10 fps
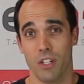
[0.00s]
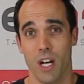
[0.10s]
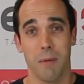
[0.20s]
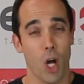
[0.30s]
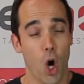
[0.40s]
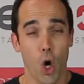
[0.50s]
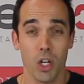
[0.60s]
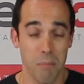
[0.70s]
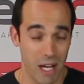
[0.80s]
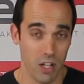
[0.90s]
to come in a
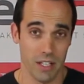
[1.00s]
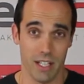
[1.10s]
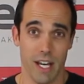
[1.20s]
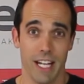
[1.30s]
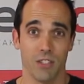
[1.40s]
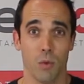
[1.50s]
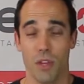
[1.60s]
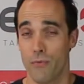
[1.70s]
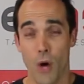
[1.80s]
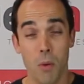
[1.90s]
hard pelican case with
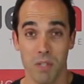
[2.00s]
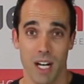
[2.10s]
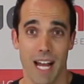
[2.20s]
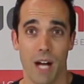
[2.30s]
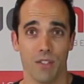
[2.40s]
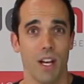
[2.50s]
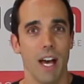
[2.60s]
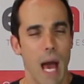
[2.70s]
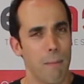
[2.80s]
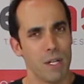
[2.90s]
the foam cutouts
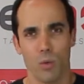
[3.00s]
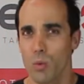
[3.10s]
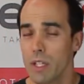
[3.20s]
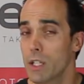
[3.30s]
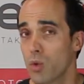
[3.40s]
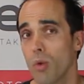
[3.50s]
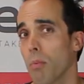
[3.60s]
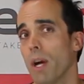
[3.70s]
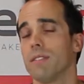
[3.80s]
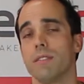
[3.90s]
and been a really cool
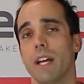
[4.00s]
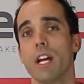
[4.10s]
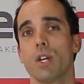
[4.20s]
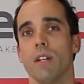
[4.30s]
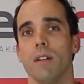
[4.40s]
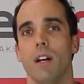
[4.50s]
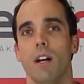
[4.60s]
presentation.